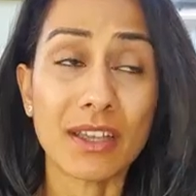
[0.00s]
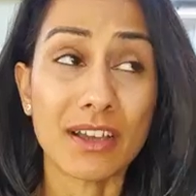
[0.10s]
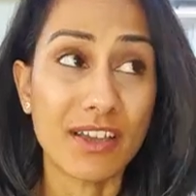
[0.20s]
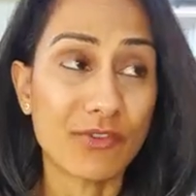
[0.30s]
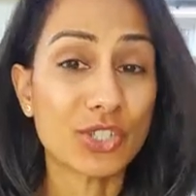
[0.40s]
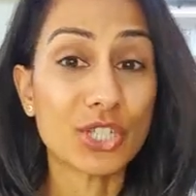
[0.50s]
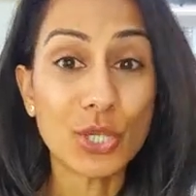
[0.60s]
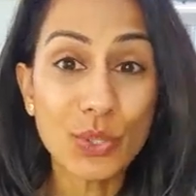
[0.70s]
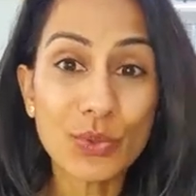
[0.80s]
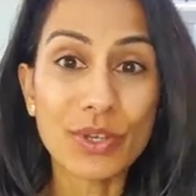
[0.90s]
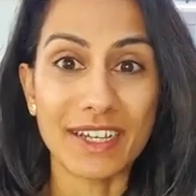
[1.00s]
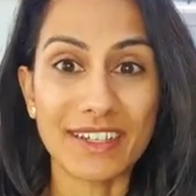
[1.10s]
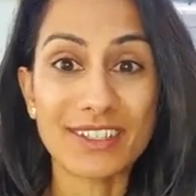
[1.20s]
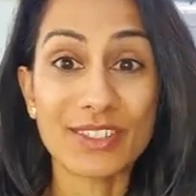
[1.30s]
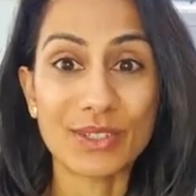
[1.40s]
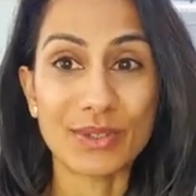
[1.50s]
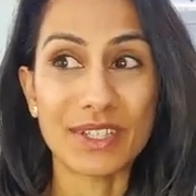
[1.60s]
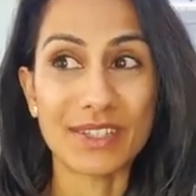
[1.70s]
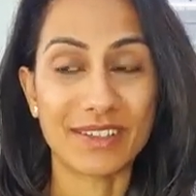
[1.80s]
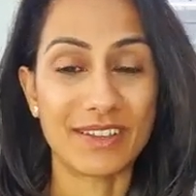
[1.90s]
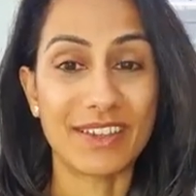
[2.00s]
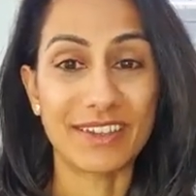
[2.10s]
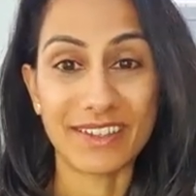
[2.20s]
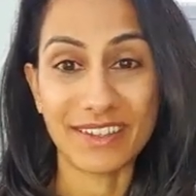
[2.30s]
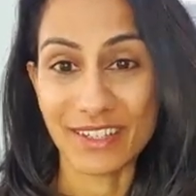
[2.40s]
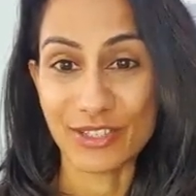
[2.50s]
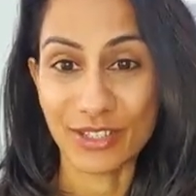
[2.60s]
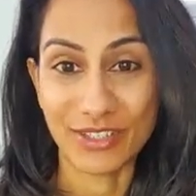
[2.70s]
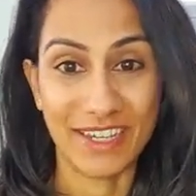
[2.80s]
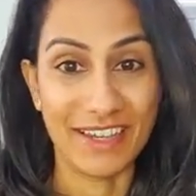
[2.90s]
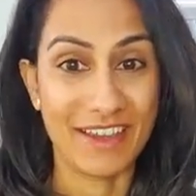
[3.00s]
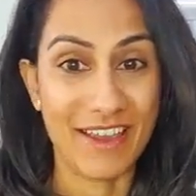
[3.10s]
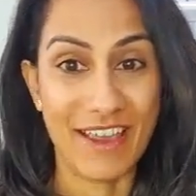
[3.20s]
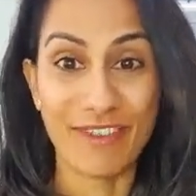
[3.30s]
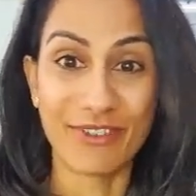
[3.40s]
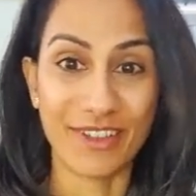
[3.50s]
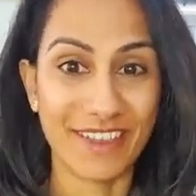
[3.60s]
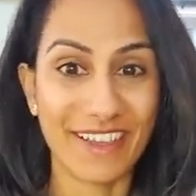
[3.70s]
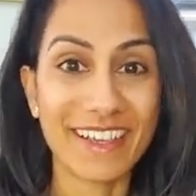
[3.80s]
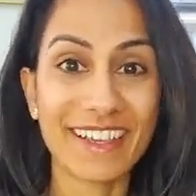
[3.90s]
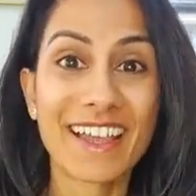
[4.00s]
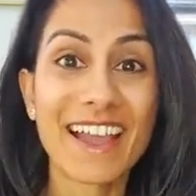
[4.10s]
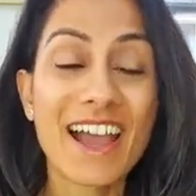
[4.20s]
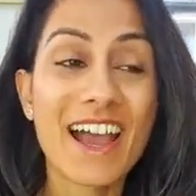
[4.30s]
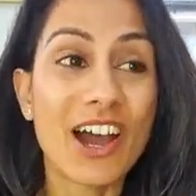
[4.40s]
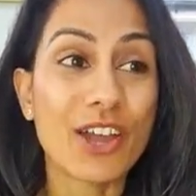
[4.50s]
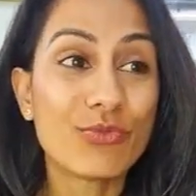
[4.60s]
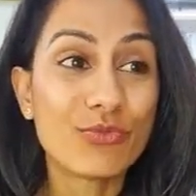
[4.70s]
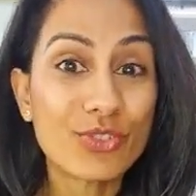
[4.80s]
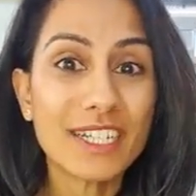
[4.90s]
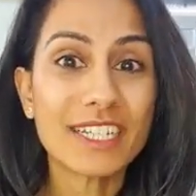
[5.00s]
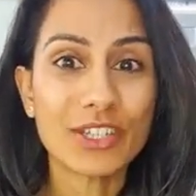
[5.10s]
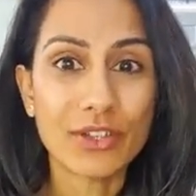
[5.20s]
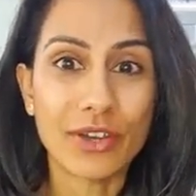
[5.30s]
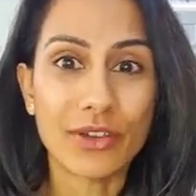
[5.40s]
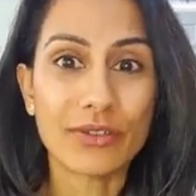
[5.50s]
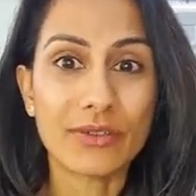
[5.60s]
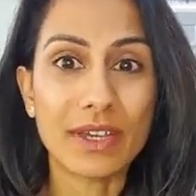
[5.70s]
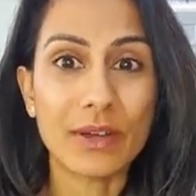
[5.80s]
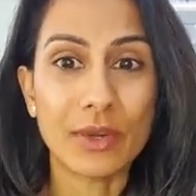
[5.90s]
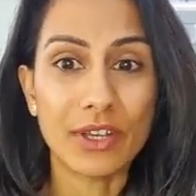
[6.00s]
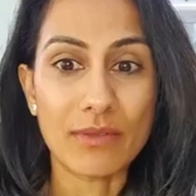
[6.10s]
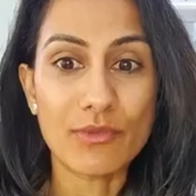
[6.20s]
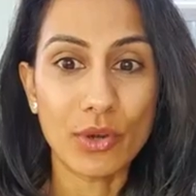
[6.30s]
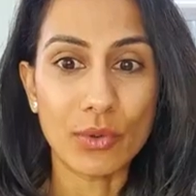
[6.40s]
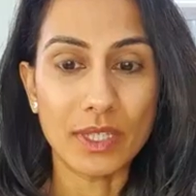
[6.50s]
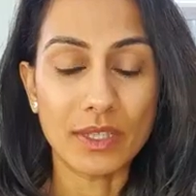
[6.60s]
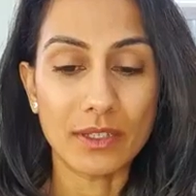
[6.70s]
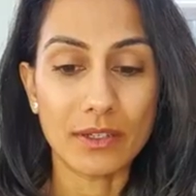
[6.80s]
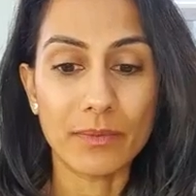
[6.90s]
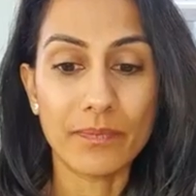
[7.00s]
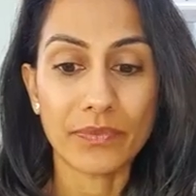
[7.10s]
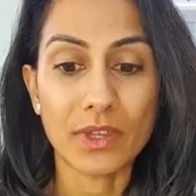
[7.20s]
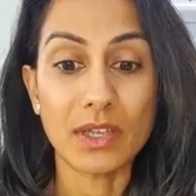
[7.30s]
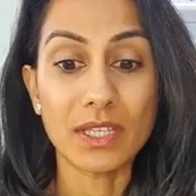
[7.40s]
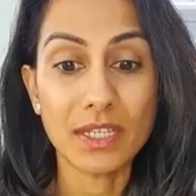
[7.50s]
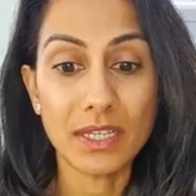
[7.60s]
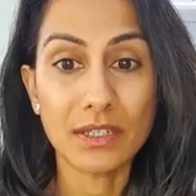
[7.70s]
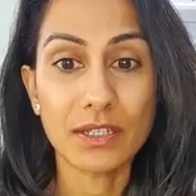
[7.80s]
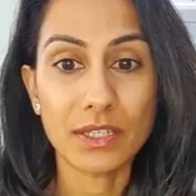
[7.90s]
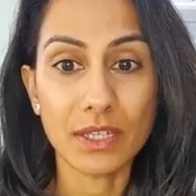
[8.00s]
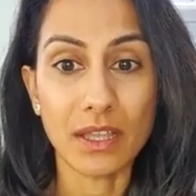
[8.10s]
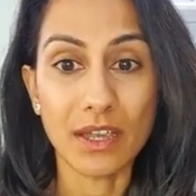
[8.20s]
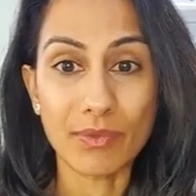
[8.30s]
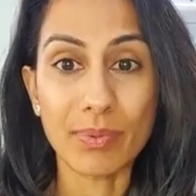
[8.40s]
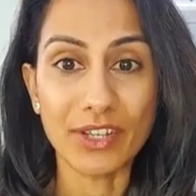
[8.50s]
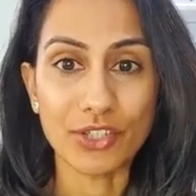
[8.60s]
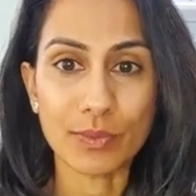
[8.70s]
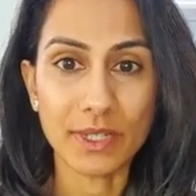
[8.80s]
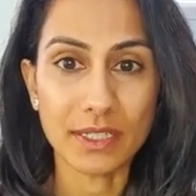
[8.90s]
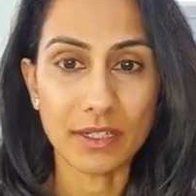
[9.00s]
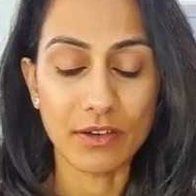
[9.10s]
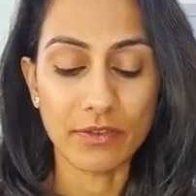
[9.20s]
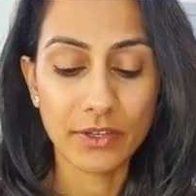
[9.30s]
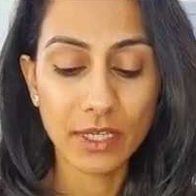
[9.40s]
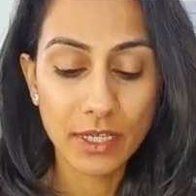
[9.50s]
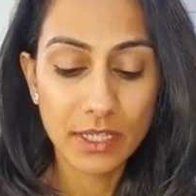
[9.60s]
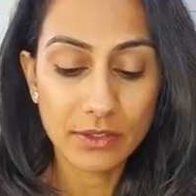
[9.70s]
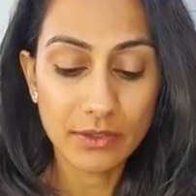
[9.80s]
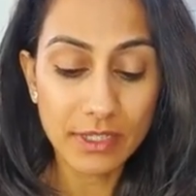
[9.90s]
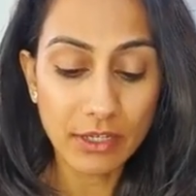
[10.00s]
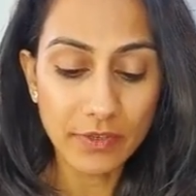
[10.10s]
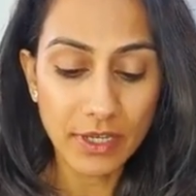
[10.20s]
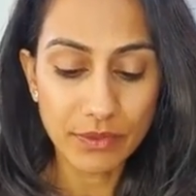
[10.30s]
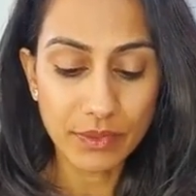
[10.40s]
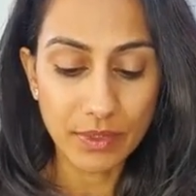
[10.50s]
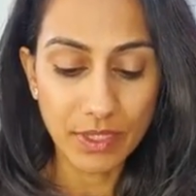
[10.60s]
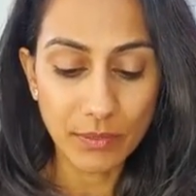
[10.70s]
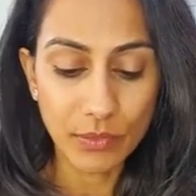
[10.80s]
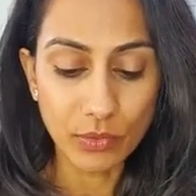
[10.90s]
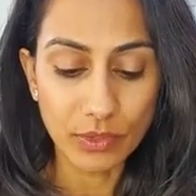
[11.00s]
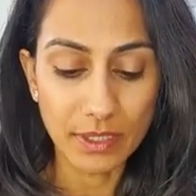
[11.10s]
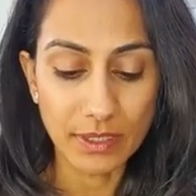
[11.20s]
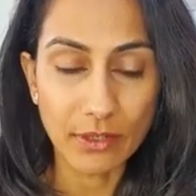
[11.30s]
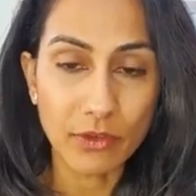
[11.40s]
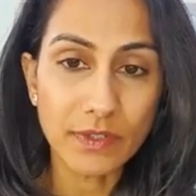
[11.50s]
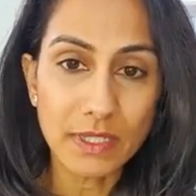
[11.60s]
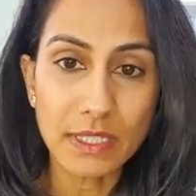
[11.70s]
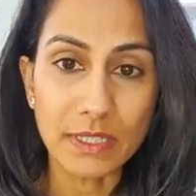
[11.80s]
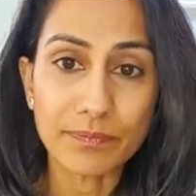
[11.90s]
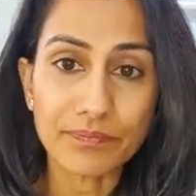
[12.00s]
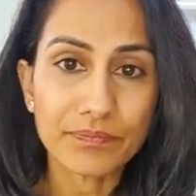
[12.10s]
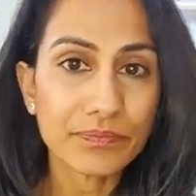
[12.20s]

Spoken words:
like I've got 2 kids, so it's like they just take everything. I really know that when I'm not with them, I need to like replenish myself. So self-care is really important. And obviously,